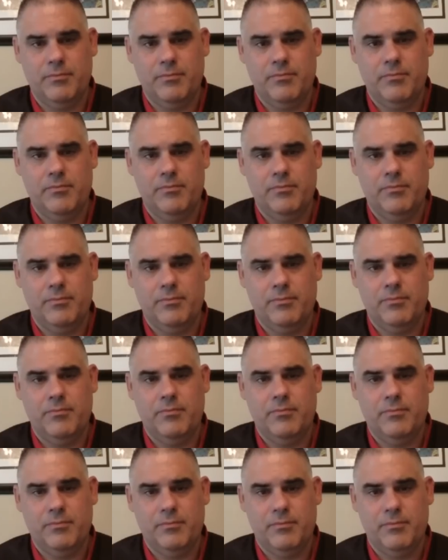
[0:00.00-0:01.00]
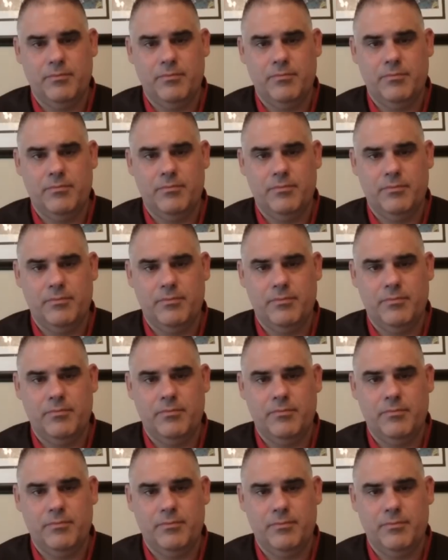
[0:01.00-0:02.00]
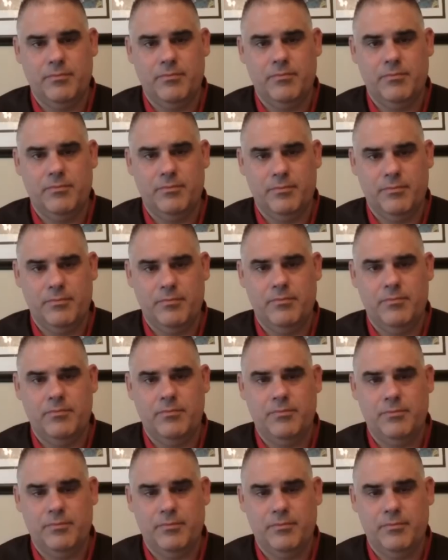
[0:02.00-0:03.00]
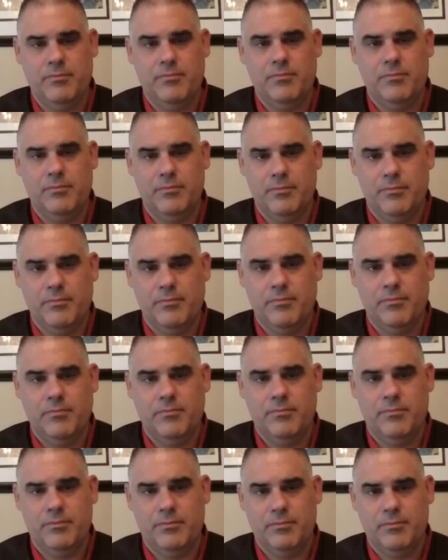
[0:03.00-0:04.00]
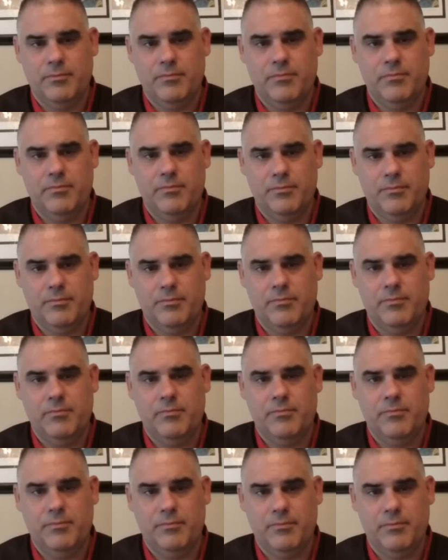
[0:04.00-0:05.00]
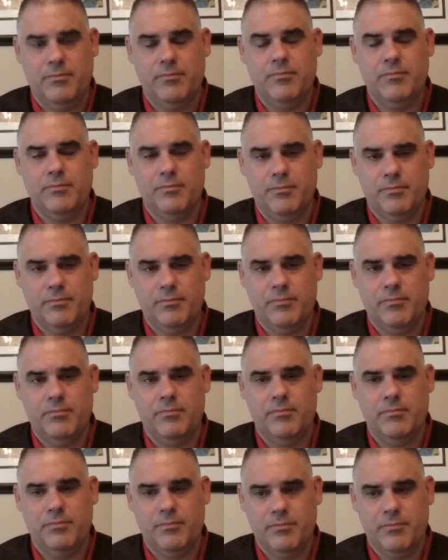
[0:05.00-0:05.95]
No words are spoken by the person on screen.